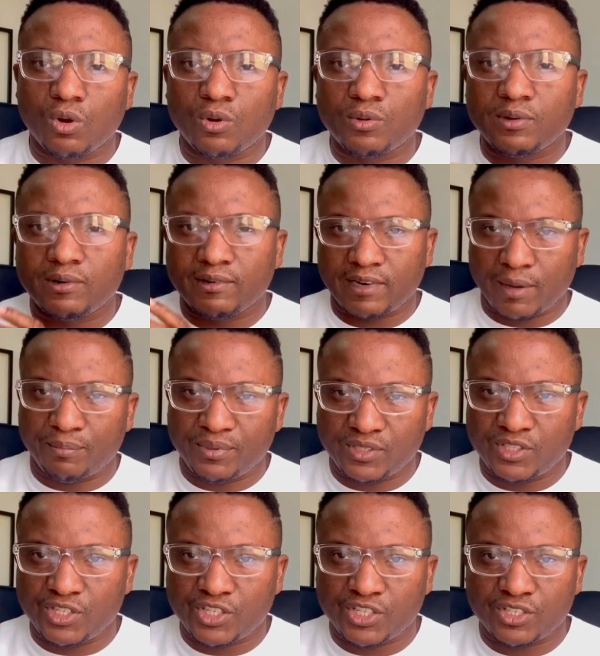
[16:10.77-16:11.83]

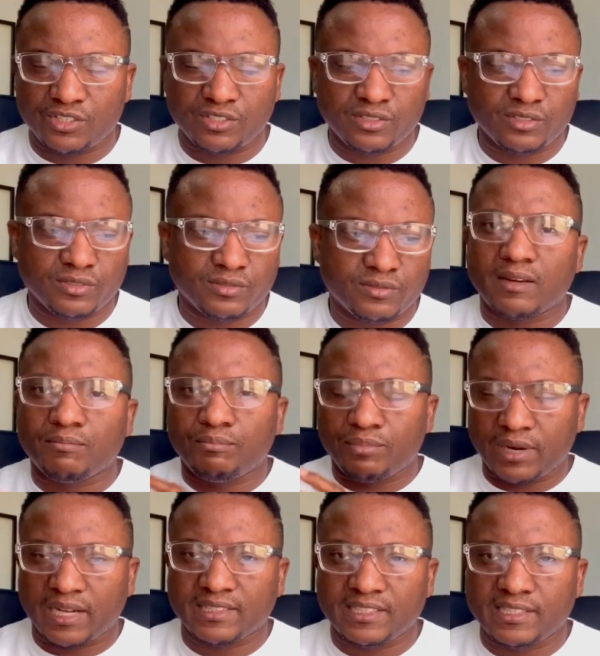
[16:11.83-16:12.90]
repetition, and
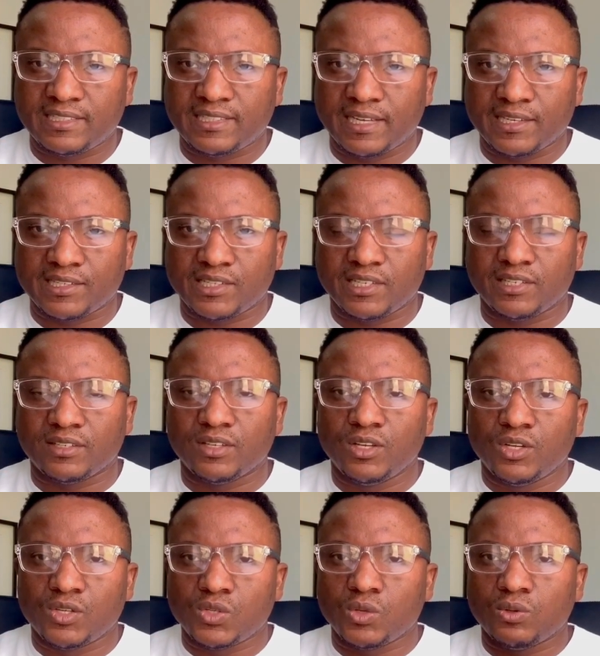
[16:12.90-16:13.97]
practice testing.
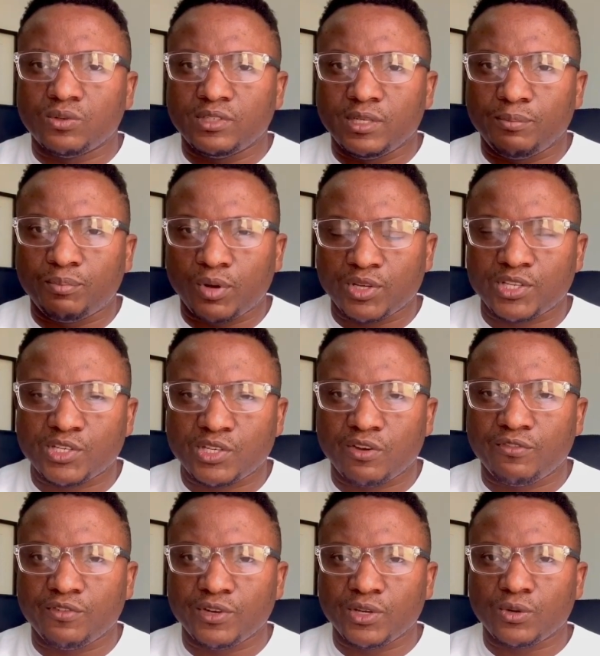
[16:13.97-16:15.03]
So the process
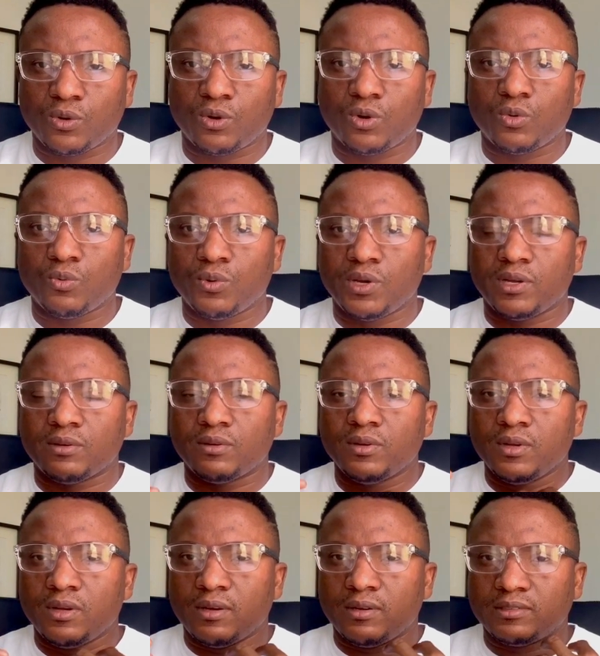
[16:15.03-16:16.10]
of recall will
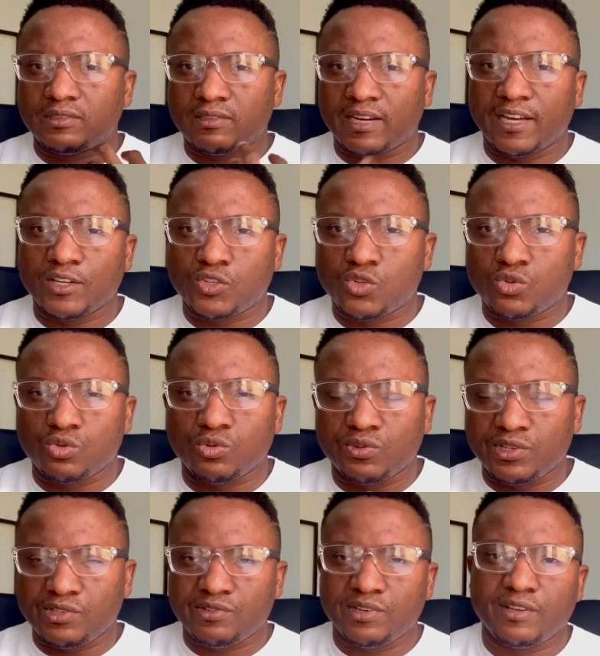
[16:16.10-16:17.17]
try to
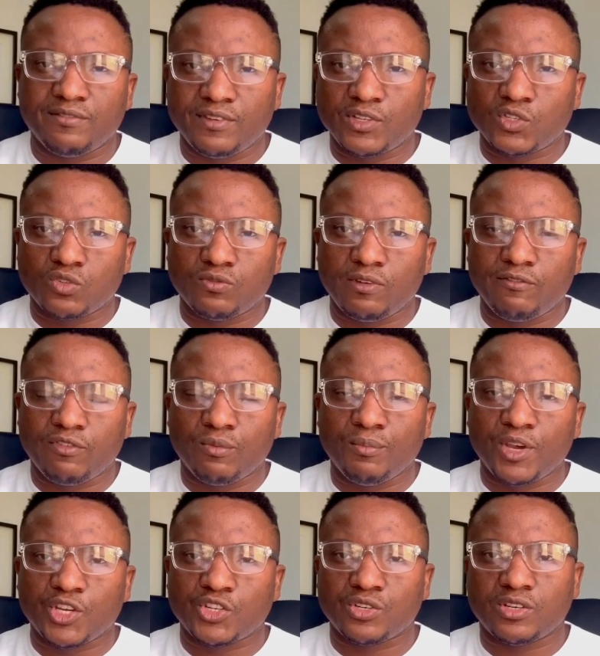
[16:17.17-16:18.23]
retrieve
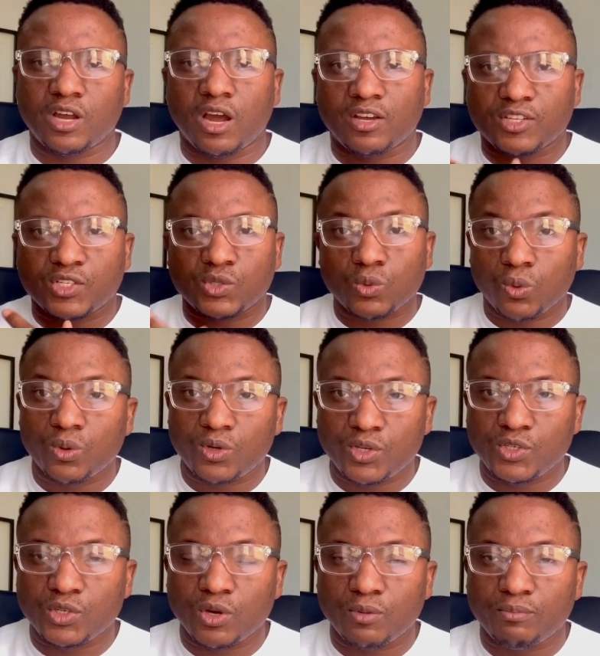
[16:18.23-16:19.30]
information that is stored
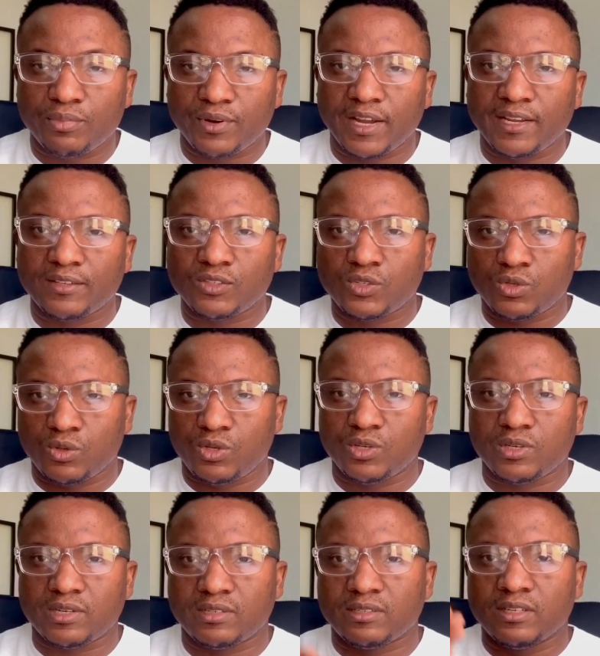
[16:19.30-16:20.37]
in your brain, so you
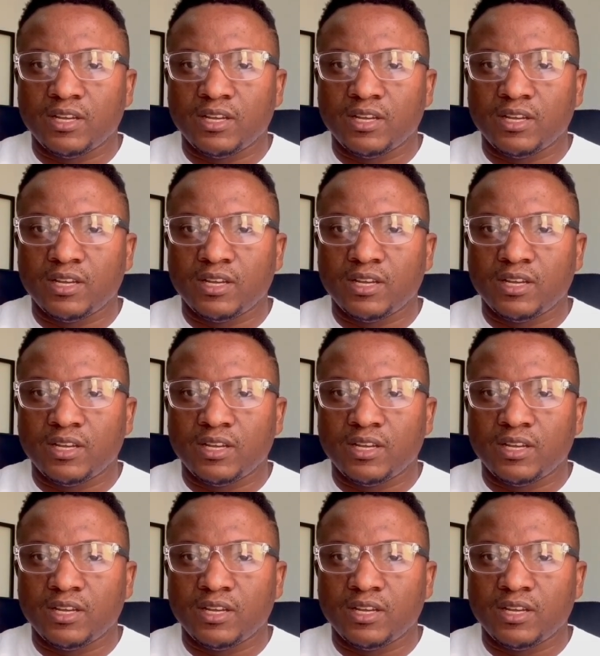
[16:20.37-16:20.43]
can